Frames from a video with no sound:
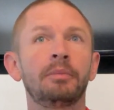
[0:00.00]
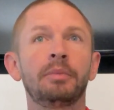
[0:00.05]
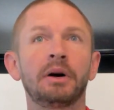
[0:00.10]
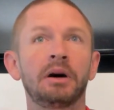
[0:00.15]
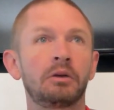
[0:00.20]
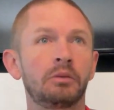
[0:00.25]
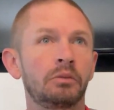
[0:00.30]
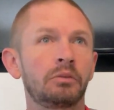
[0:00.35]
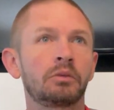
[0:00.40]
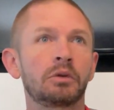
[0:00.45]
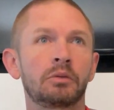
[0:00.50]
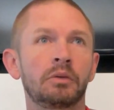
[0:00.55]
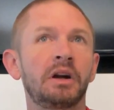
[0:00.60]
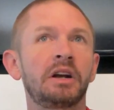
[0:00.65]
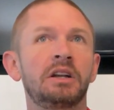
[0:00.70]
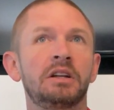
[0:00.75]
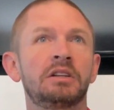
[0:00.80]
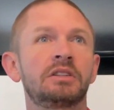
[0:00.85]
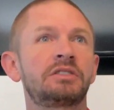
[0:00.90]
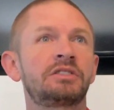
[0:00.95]
but we're
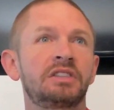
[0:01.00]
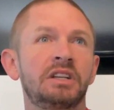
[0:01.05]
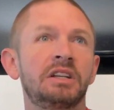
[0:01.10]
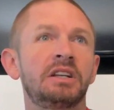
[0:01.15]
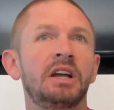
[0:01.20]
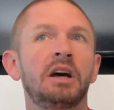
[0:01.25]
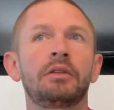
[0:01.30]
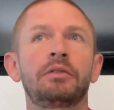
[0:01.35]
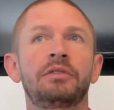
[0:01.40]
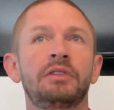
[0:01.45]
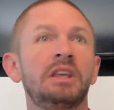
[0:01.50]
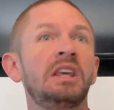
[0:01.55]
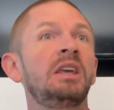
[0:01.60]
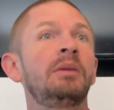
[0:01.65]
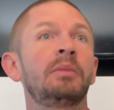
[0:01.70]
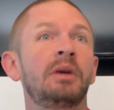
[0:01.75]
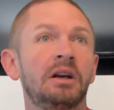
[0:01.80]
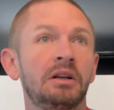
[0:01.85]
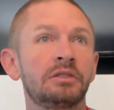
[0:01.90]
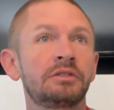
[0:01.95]
ready to send out the
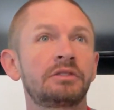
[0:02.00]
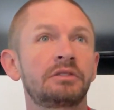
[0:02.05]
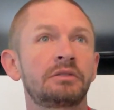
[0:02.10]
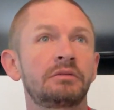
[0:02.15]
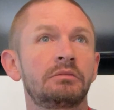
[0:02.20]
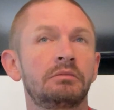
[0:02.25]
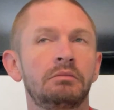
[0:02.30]
emails,